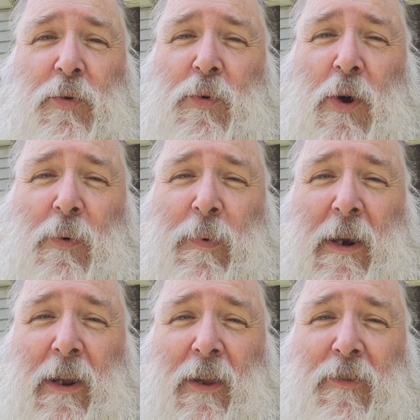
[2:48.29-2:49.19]
raw
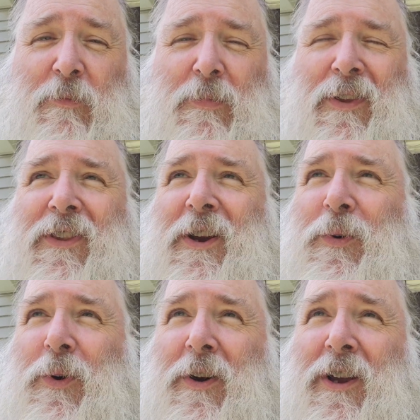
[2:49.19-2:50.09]
peanuts, but they
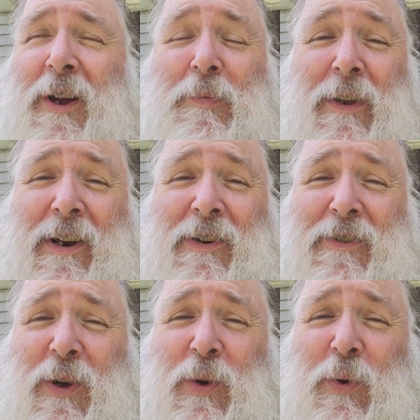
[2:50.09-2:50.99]
were a couple of
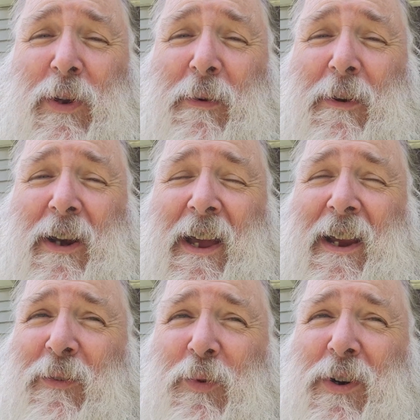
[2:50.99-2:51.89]
years old. I mean, I
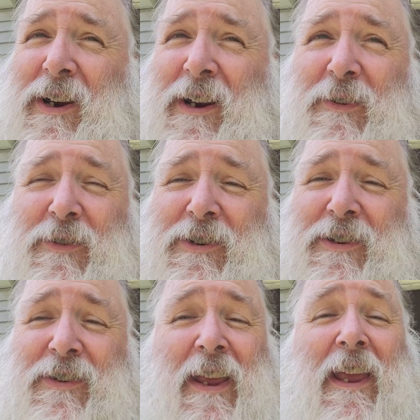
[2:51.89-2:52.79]
ate one and it was
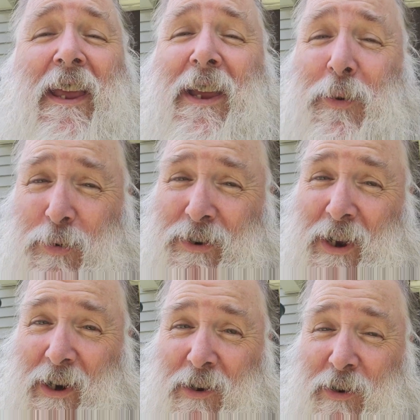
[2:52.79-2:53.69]
just it was not